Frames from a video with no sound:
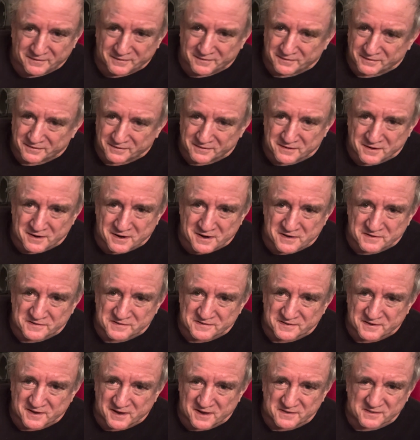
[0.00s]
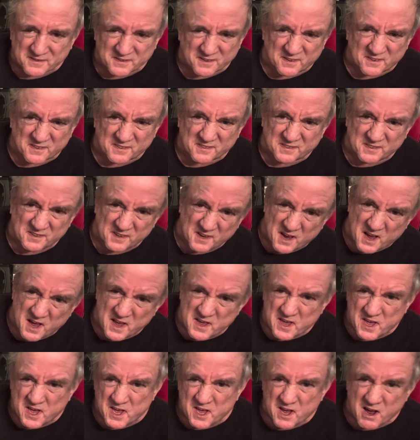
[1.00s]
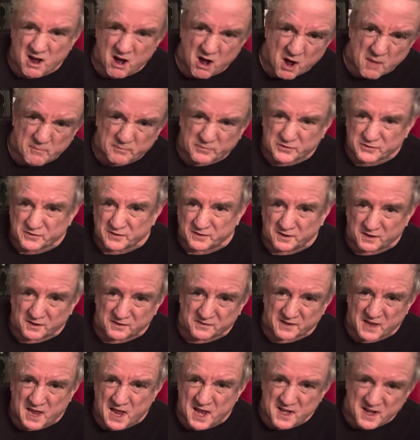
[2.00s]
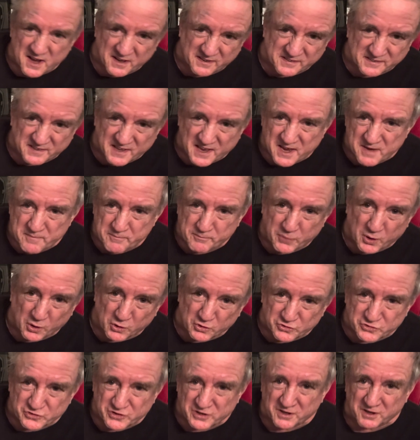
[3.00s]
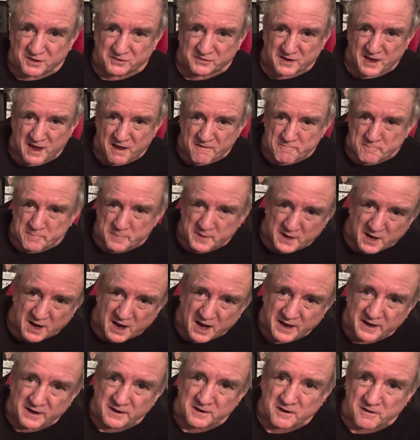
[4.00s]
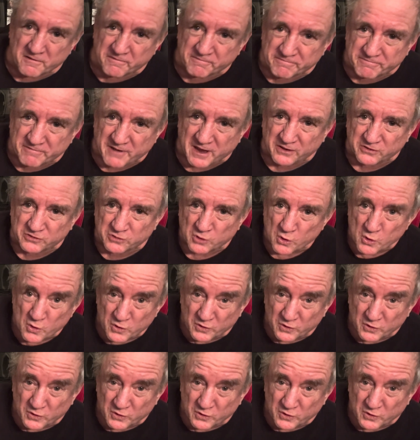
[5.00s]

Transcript: The United States and its CIA ops and its NSA bullshit and its FBI in your face.